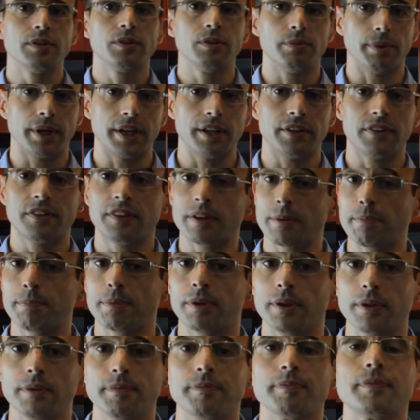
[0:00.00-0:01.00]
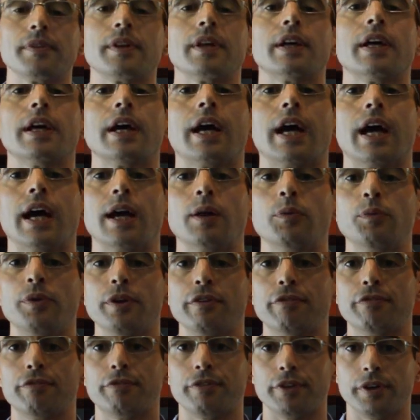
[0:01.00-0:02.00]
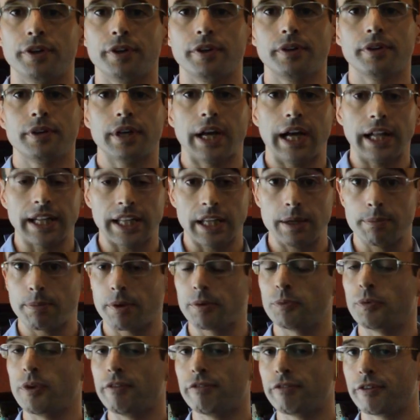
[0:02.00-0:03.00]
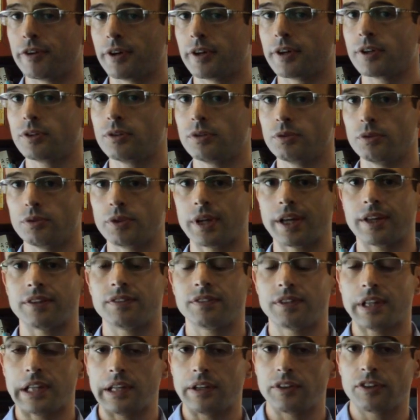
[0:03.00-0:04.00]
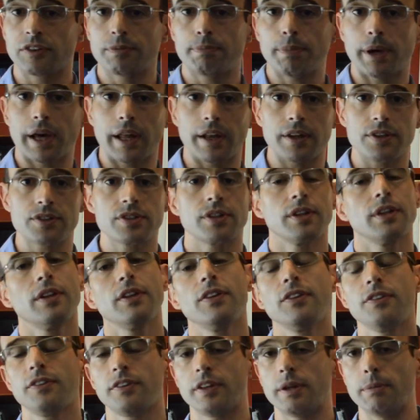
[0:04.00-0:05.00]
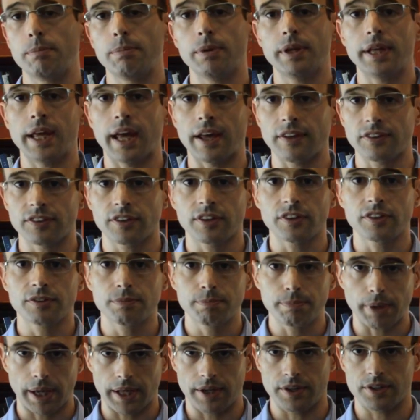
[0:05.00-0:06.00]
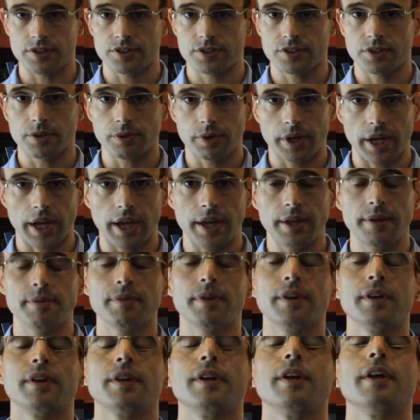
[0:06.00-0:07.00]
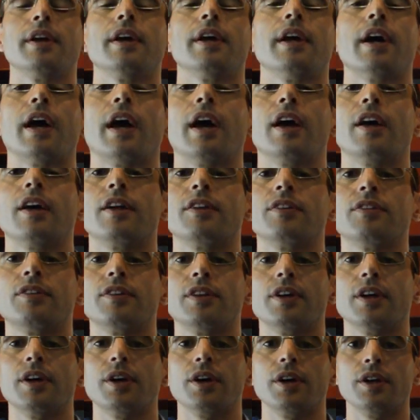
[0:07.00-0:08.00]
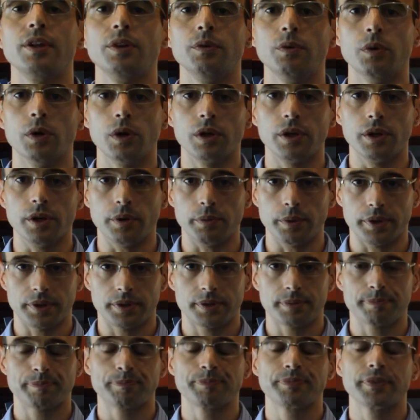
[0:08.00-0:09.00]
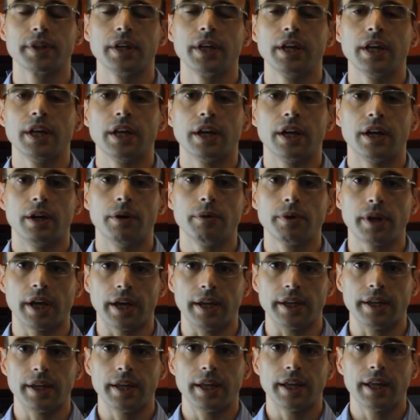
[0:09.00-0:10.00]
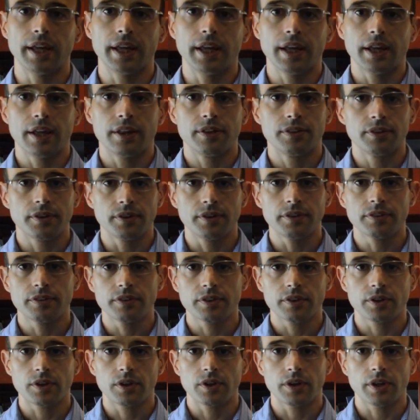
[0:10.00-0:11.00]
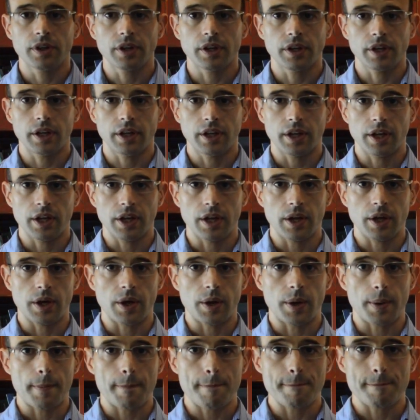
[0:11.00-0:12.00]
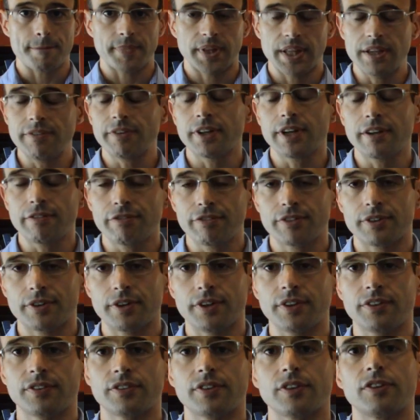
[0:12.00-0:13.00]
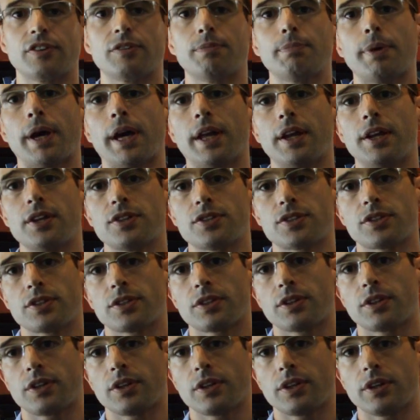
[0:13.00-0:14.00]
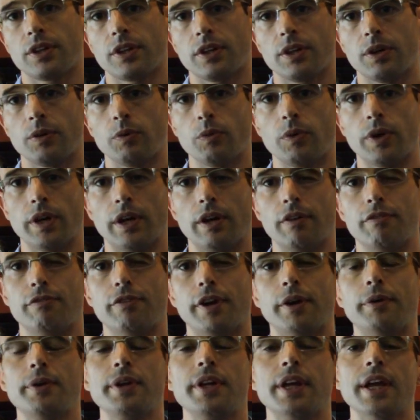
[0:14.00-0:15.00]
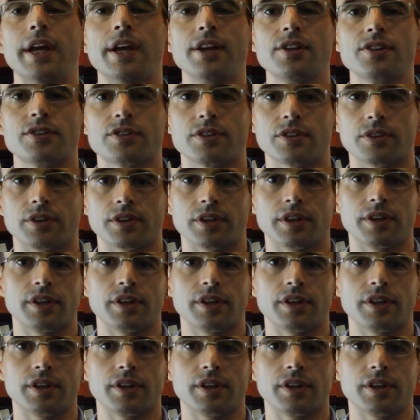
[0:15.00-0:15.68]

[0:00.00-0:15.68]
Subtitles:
to make it simple, I'll keep on referring to Castilian Spanish simply as Spanish, okay, as you all know it. Okay, there is even if there is Spanish, a variation